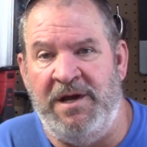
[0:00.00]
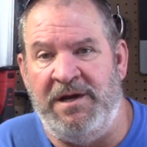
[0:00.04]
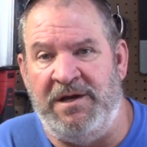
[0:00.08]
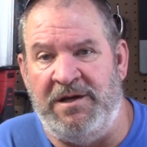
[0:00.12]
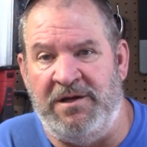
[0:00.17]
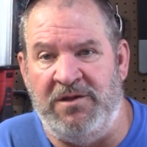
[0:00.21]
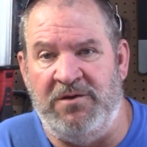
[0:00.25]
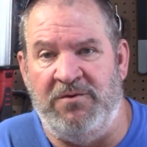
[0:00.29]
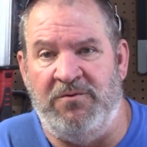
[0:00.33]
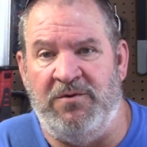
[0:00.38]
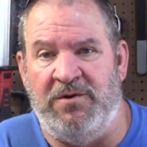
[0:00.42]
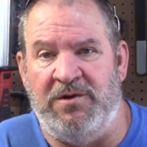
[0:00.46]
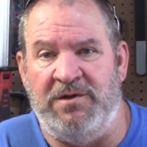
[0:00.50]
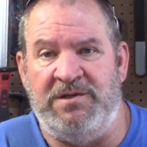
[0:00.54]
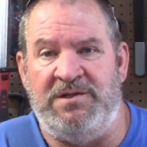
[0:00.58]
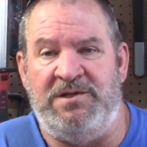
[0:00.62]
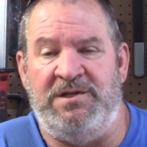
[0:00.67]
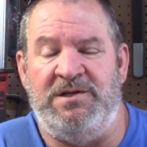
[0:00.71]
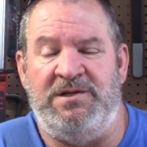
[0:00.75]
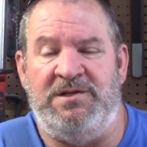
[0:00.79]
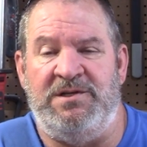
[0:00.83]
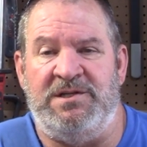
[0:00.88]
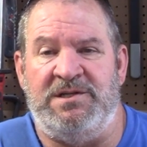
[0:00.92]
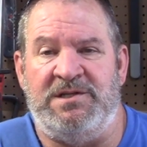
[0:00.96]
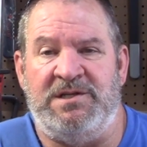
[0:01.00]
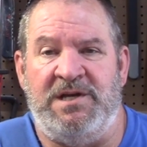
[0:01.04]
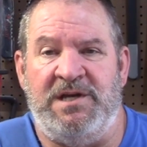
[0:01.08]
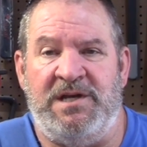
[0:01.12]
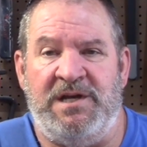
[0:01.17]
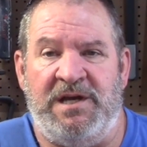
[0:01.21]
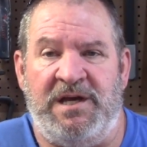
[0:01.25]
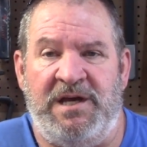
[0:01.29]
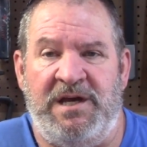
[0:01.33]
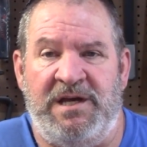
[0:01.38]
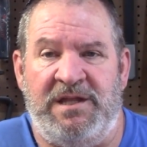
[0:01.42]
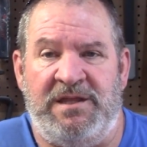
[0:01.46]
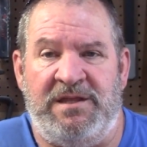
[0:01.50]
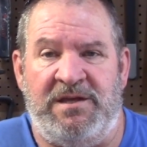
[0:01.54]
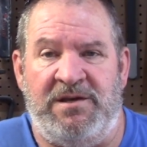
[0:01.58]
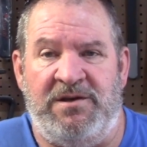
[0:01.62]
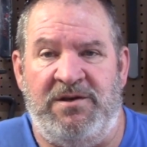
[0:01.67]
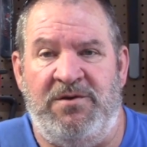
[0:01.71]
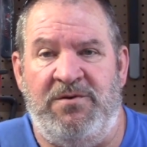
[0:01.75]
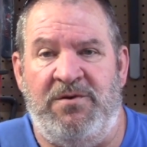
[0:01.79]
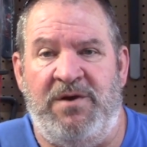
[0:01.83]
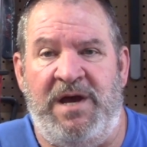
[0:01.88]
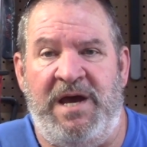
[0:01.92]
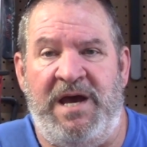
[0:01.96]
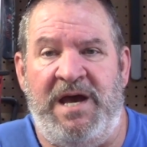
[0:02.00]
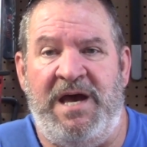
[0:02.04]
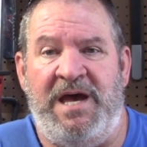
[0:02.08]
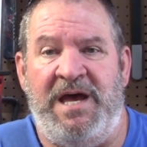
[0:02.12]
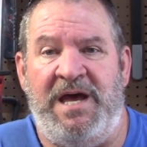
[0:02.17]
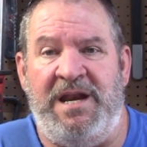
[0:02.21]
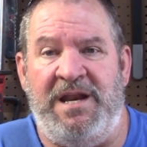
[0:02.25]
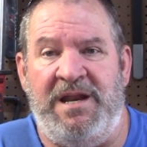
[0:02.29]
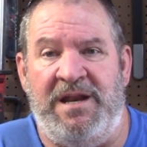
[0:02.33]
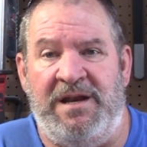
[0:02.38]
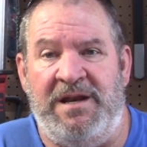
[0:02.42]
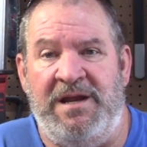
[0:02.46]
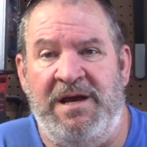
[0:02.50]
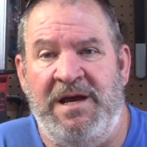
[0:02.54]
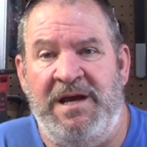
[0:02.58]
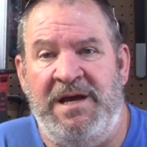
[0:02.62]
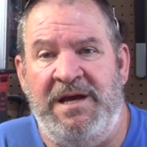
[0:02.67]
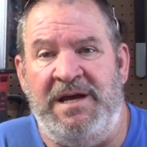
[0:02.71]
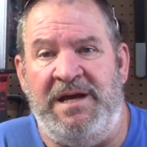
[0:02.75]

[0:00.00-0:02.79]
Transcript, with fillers: in other words, you're just going to get the new head and,